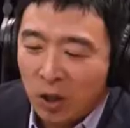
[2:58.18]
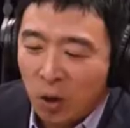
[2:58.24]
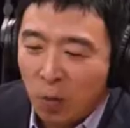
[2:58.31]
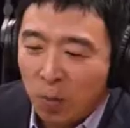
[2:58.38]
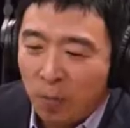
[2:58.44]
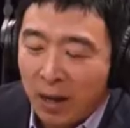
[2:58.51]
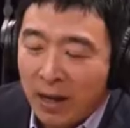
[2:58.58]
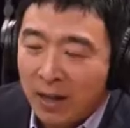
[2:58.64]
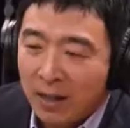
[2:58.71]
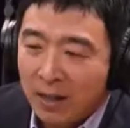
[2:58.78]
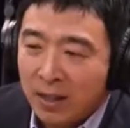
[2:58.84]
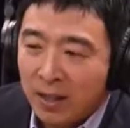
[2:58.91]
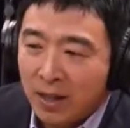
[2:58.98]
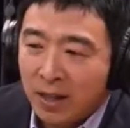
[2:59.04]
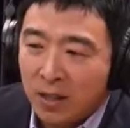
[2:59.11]
So
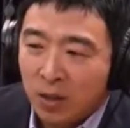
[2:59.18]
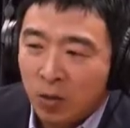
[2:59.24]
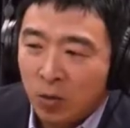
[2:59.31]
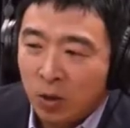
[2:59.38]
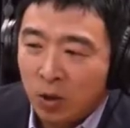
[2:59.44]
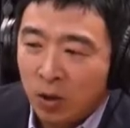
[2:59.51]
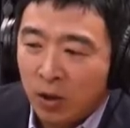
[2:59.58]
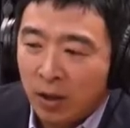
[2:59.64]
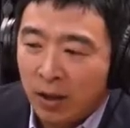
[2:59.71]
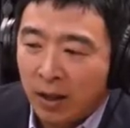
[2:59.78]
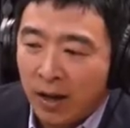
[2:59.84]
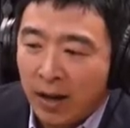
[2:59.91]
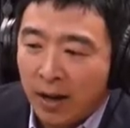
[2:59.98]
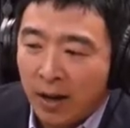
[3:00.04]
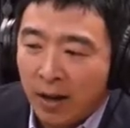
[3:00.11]
Bain says you're
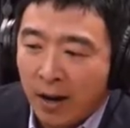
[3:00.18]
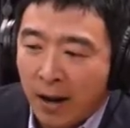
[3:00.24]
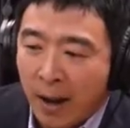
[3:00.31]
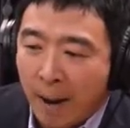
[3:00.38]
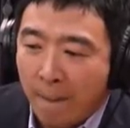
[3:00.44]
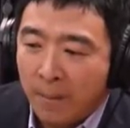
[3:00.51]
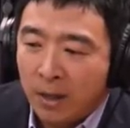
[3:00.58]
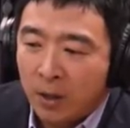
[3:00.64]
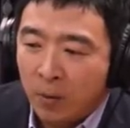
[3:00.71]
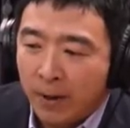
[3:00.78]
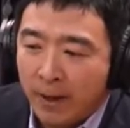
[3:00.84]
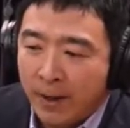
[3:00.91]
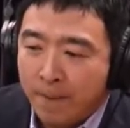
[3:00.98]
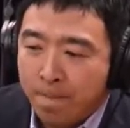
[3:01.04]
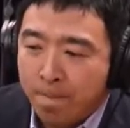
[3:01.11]
looking at
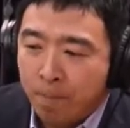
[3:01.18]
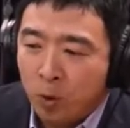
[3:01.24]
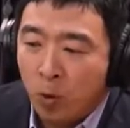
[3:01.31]
between